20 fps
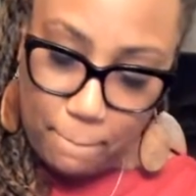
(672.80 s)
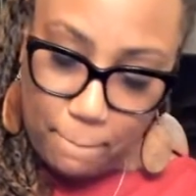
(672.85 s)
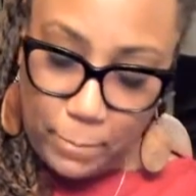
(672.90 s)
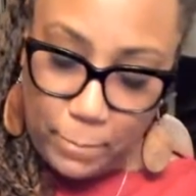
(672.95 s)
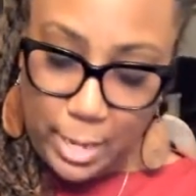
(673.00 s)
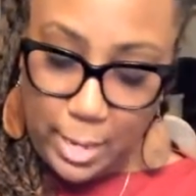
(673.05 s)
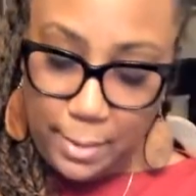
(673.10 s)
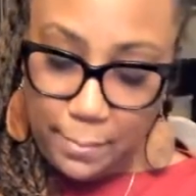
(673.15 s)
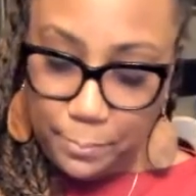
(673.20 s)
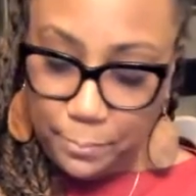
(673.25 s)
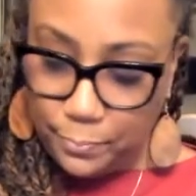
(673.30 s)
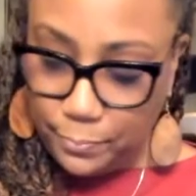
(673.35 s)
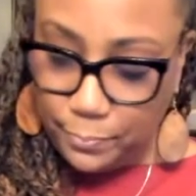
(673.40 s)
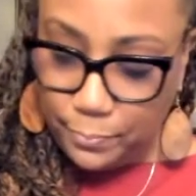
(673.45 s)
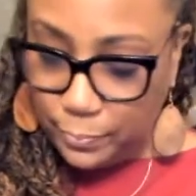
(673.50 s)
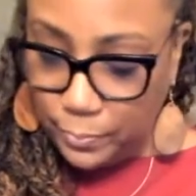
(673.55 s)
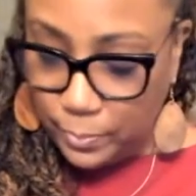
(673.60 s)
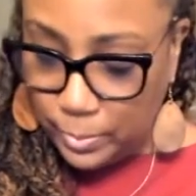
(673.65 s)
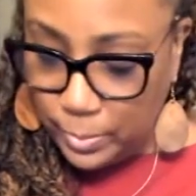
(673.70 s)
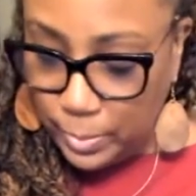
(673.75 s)
Okay.
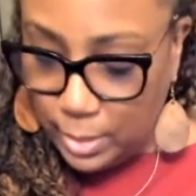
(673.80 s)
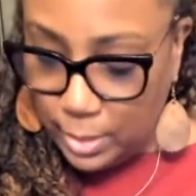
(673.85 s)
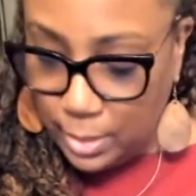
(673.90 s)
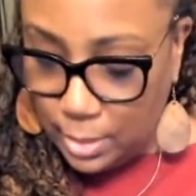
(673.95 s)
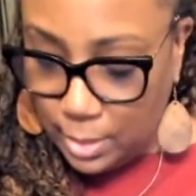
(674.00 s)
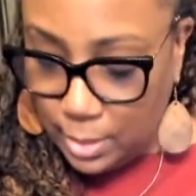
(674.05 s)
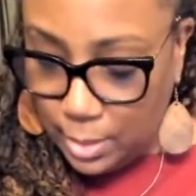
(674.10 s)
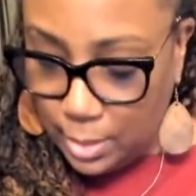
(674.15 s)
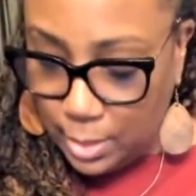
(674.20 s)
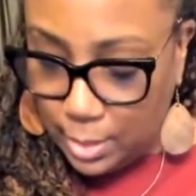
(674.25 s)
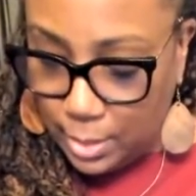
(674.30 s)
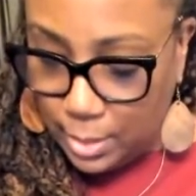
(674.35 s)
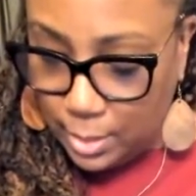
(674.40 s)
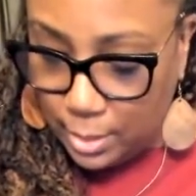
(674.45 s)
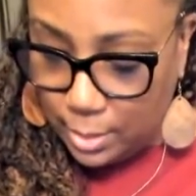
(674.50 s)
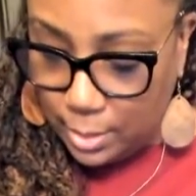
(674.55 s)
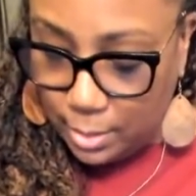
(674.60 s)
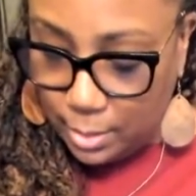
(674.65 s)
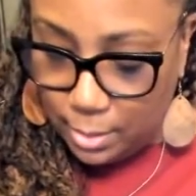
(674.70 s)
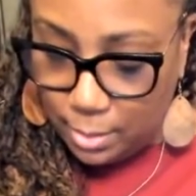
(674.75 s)

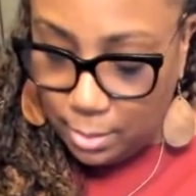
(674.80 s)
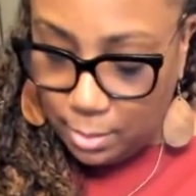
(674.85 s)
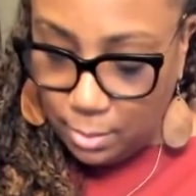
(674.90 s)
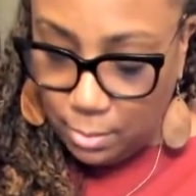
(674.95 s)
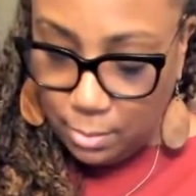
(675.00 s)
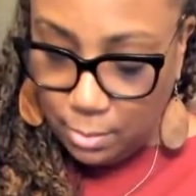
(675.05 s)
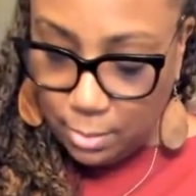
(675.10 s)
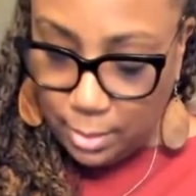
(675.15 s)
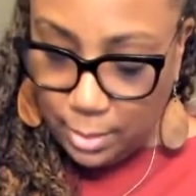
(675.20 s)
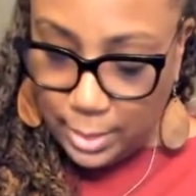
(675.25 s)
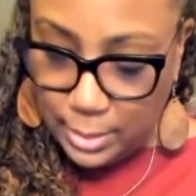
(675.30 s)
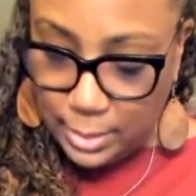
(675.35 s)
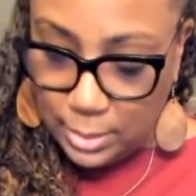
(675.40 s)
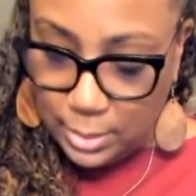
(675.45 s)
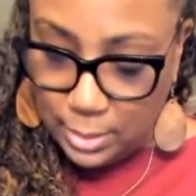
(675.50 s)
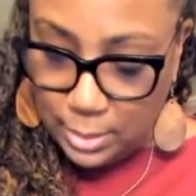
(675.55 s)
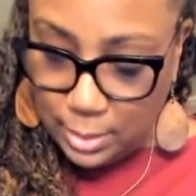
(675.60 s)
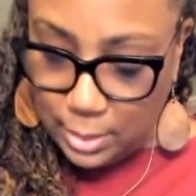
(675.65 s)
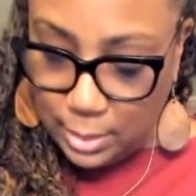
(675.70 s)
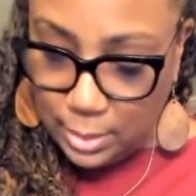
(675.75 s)

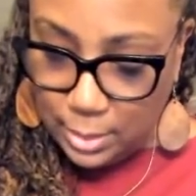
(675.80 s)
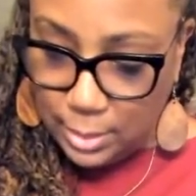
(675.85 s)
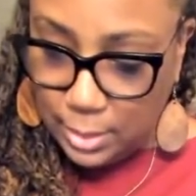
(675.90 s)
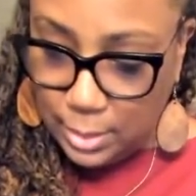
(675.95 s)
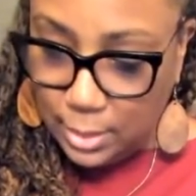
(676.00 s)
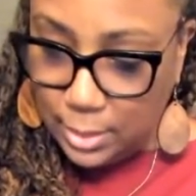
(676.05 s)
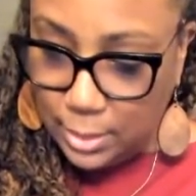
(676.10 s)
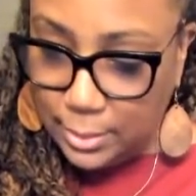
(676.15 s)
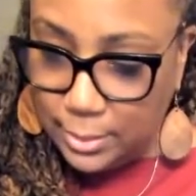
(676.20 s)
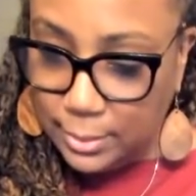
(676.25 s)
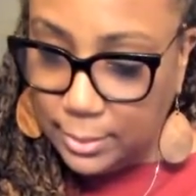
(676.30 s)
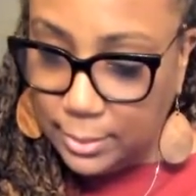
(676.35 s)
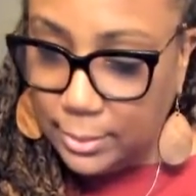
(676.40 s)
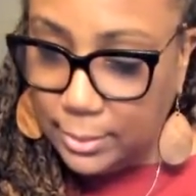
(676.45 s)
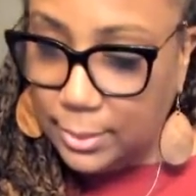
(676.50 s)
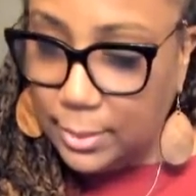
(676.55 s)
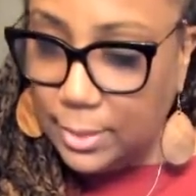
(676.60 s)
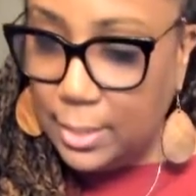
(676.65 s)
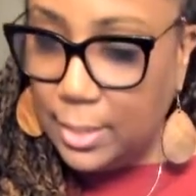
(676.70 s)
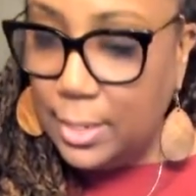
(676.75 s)
Alrighty.
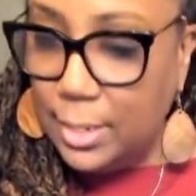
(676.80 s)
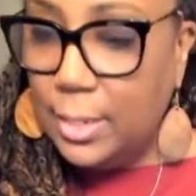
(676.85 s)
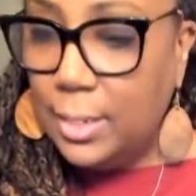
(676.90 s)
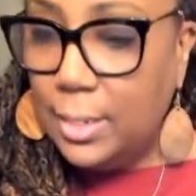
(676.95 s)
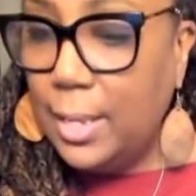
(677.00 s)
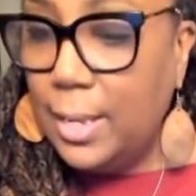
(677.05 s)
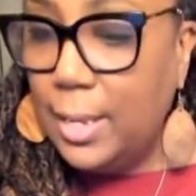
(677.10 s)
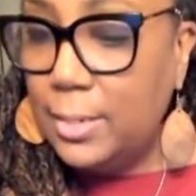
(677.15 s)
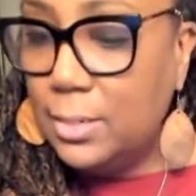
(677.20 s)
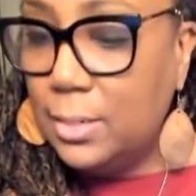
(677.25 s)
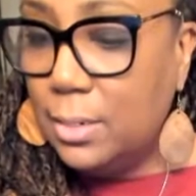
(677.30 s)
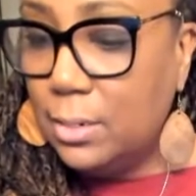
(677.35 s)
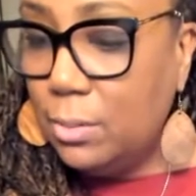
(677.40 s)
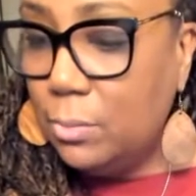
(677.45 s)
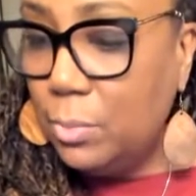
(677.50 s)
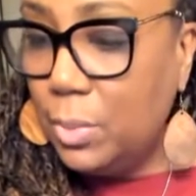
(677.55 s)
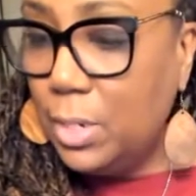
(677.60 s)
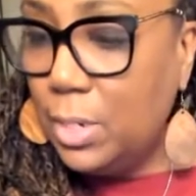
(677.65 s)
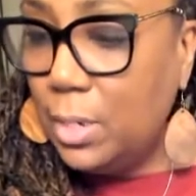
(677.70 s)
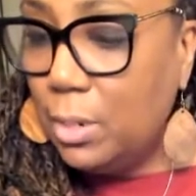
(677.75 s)
That is going to
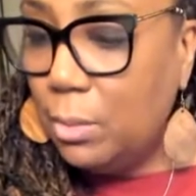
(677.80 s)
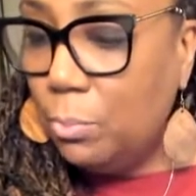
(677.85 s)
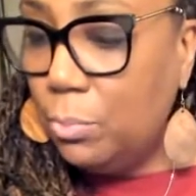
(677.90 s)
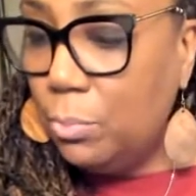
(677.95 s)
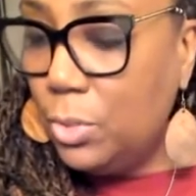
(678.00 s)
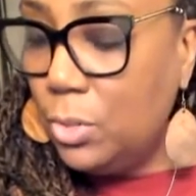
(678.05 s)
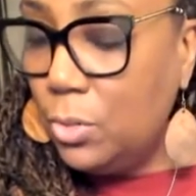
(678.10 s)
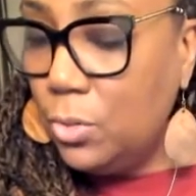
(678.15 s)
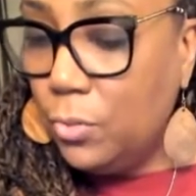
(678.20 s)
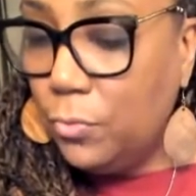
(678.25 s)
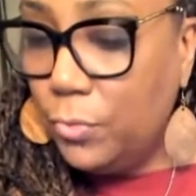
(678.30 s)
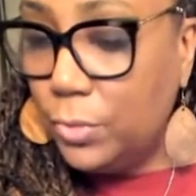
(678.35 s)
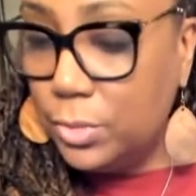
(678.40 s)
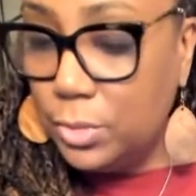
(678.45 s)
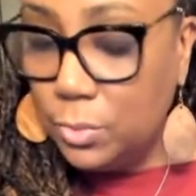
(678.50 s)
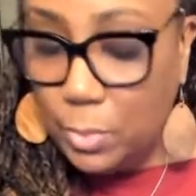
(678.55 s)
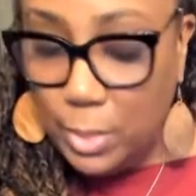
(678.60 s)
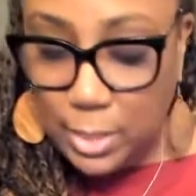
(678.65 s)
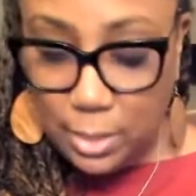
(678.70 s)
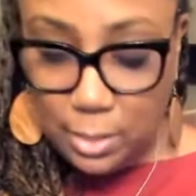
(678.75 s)
be a beautiful
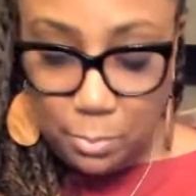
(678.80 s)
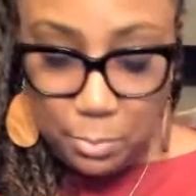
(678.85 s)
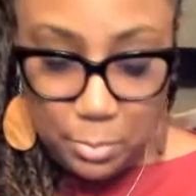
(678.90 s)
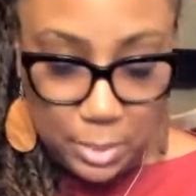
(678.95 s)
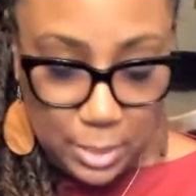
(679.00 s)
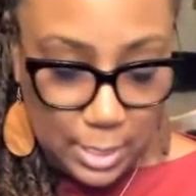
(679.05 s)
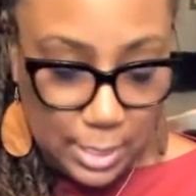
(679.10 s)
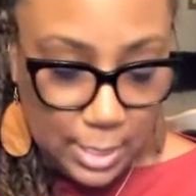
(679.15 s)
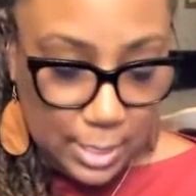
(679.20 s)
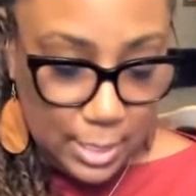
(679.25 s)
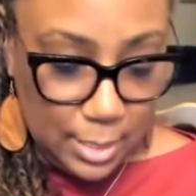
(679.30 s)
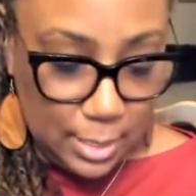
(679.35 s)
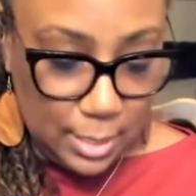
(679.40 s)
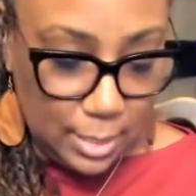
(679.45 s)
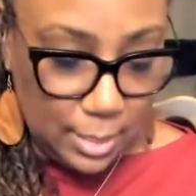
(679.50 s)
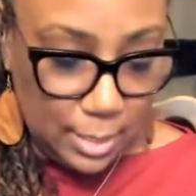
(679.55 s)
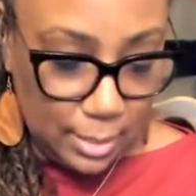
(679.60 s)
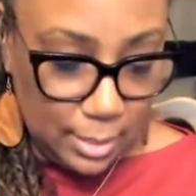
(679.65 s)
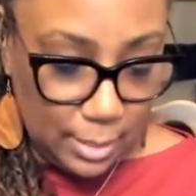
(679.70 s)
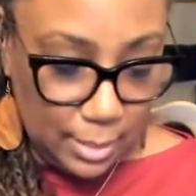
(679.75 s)
smelling blend
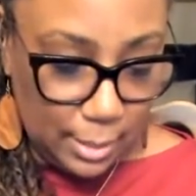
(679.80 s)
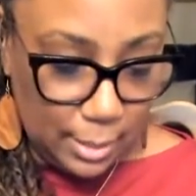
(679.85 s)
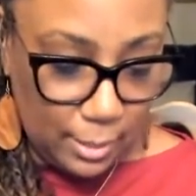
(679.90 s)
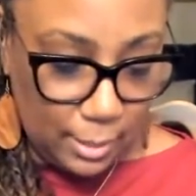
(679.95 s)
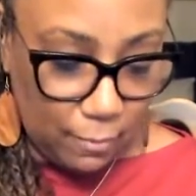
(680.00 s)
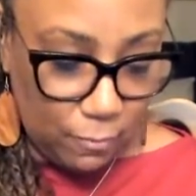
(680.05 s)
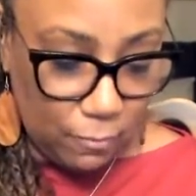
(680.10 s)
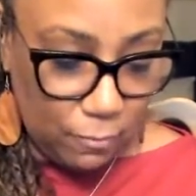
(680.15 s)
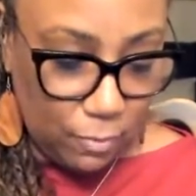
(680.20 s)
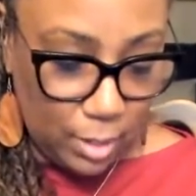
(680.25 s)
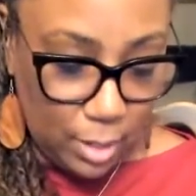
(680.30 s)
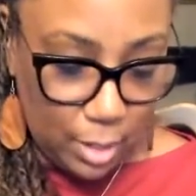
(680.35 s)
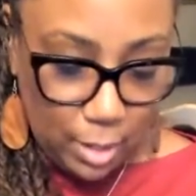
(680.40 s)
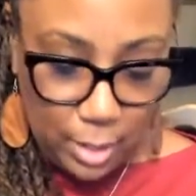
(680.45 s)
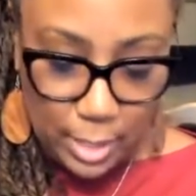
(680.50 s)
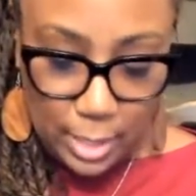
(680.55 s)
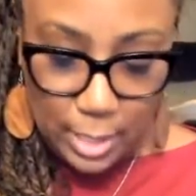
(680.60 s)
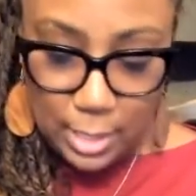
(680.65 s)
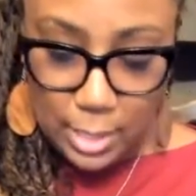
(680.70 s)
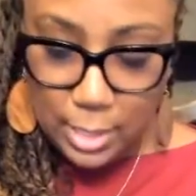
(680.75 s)
and
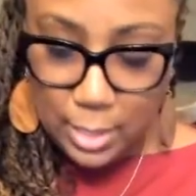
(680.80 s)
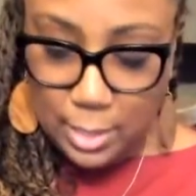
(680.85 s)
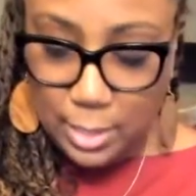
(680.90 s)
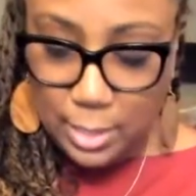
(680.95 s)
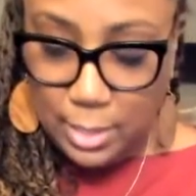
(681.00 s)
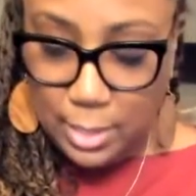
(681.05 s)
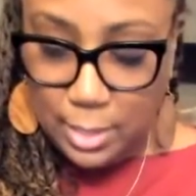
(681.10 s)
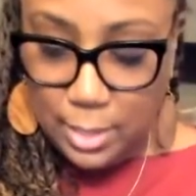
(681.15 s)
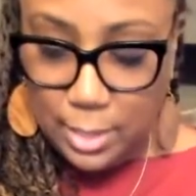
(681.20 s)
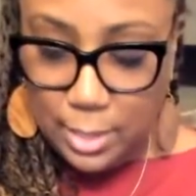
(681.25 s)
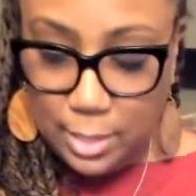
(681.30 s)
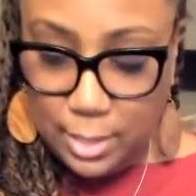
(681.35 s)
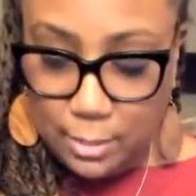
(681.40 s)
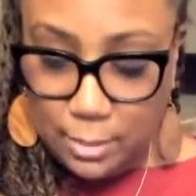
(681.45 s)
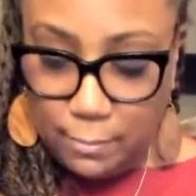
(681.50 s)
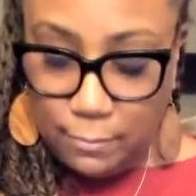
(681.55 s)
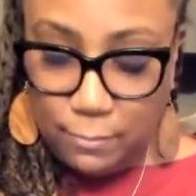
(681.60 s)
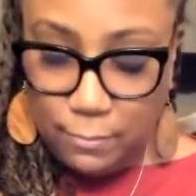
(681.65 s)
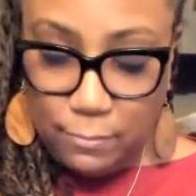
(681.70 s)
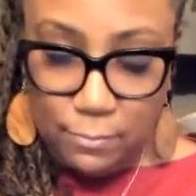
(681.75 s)
very,
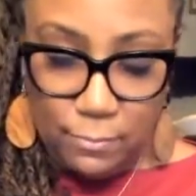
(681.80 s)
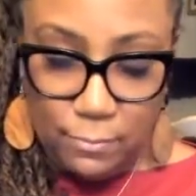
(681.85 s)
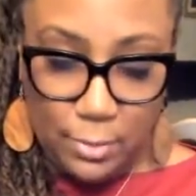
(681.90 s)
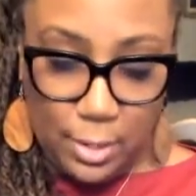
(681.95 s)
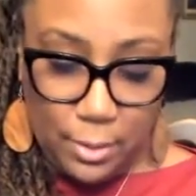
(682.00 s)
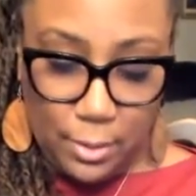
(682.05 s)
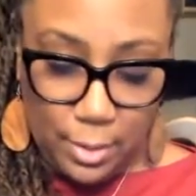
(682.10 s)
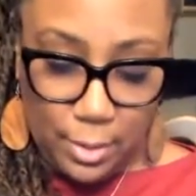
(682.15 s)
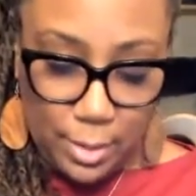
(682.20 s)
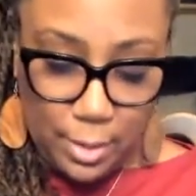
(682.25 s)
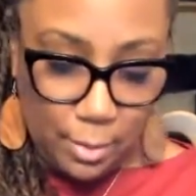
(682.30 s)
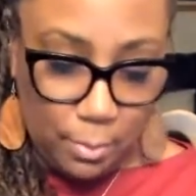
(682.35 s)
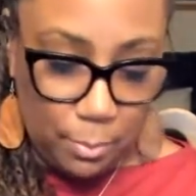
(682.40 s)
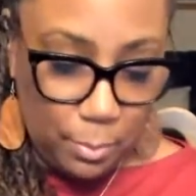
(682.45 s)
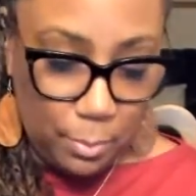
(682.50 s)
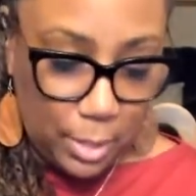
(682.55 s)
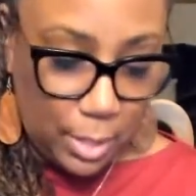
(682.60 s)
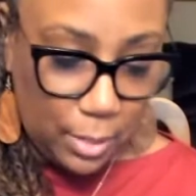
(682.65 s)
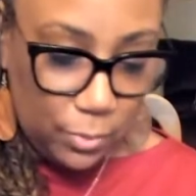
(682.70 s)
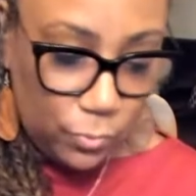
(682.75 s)
very
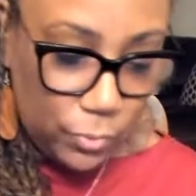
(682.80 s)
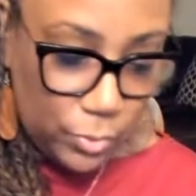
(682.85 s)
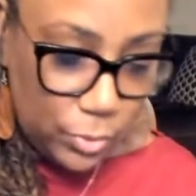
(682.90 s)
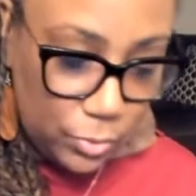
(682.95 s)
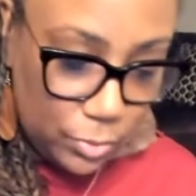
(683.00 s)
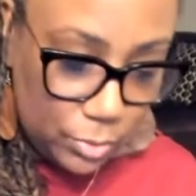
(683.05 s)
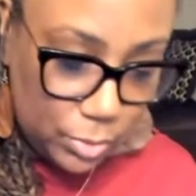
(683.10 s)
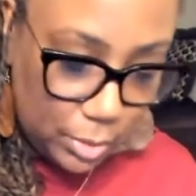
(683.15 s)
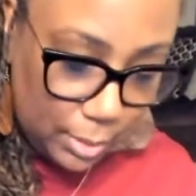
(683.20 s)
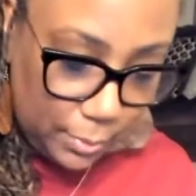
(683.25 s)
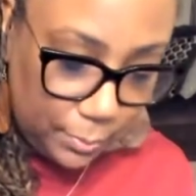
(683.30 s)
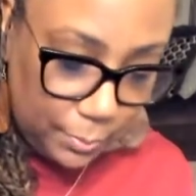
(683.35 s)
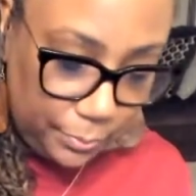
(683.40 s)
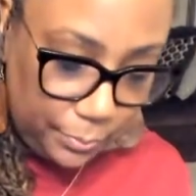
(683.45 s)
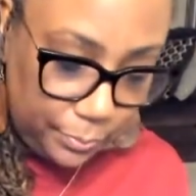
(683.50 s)
pain reducing.